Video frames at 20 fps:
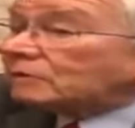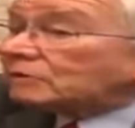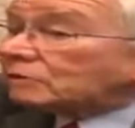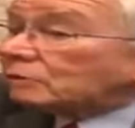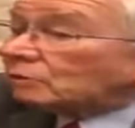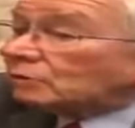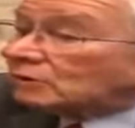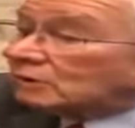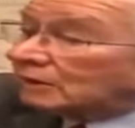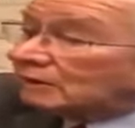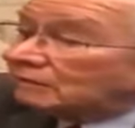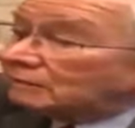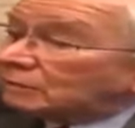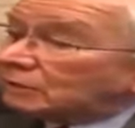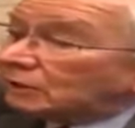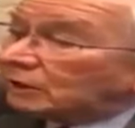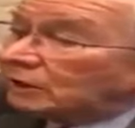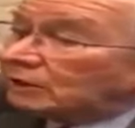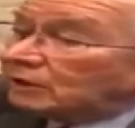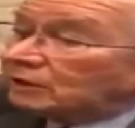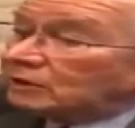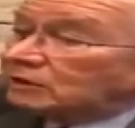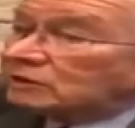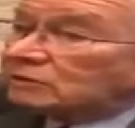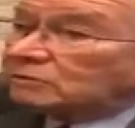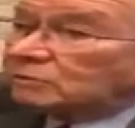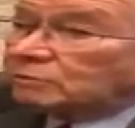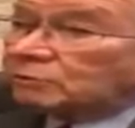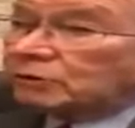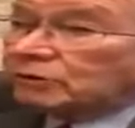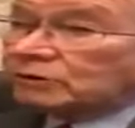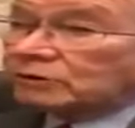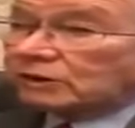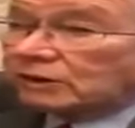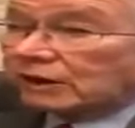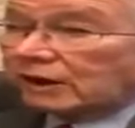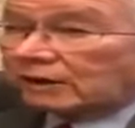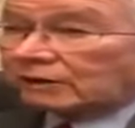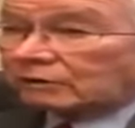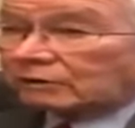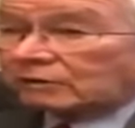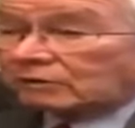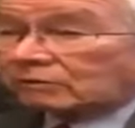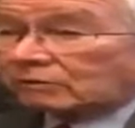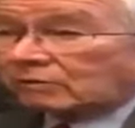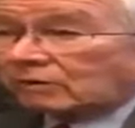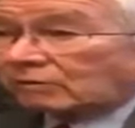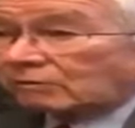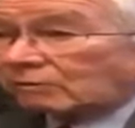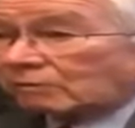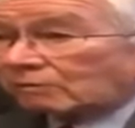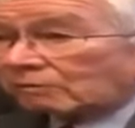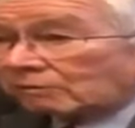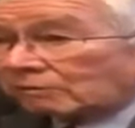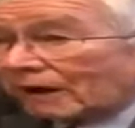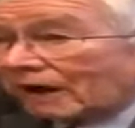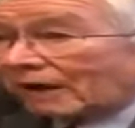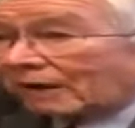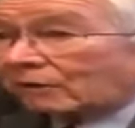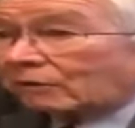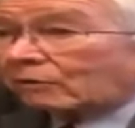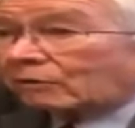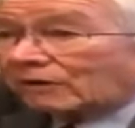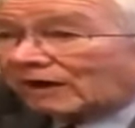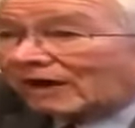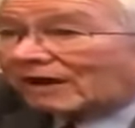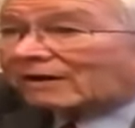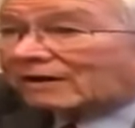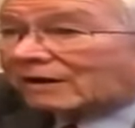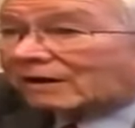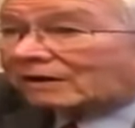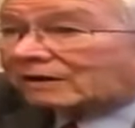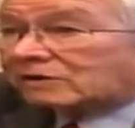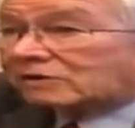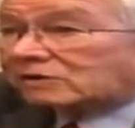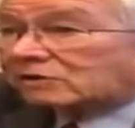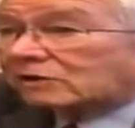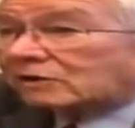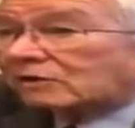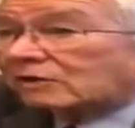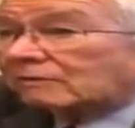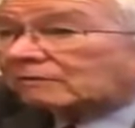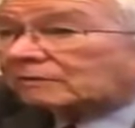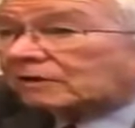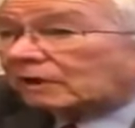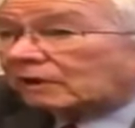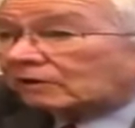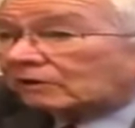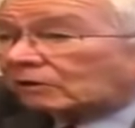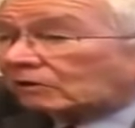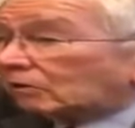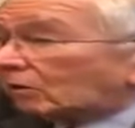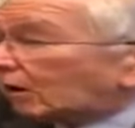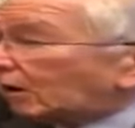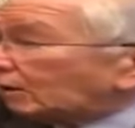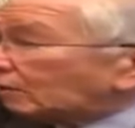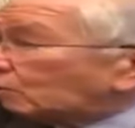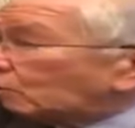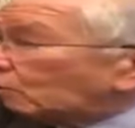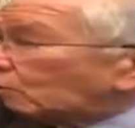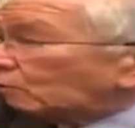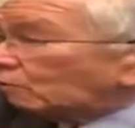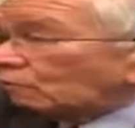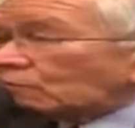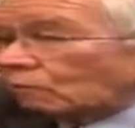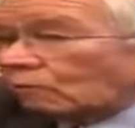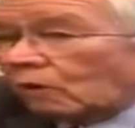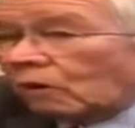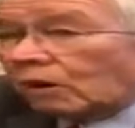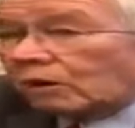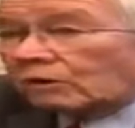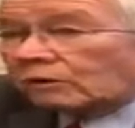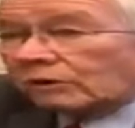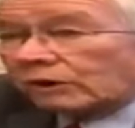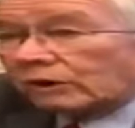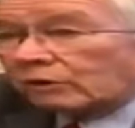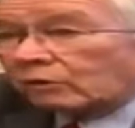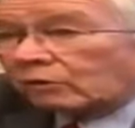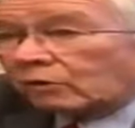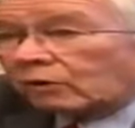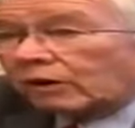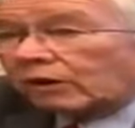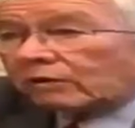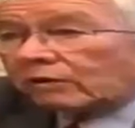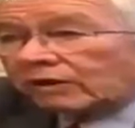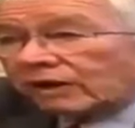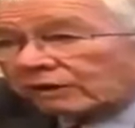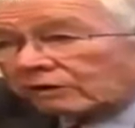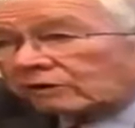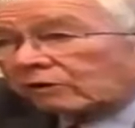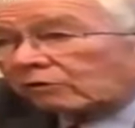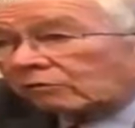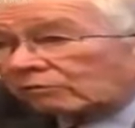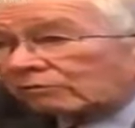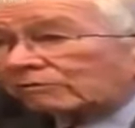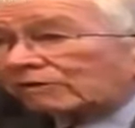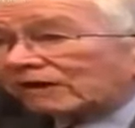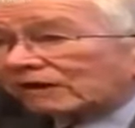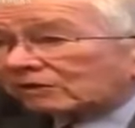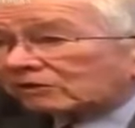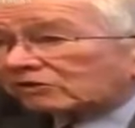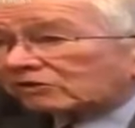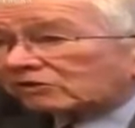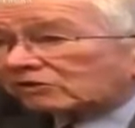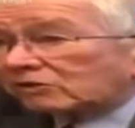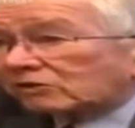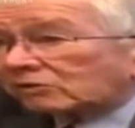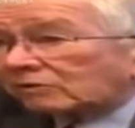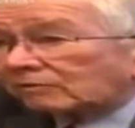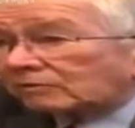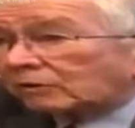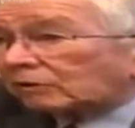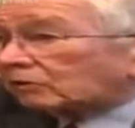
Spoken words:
So what they've done is put together bioethics, and they're like water and oil. They don't mix.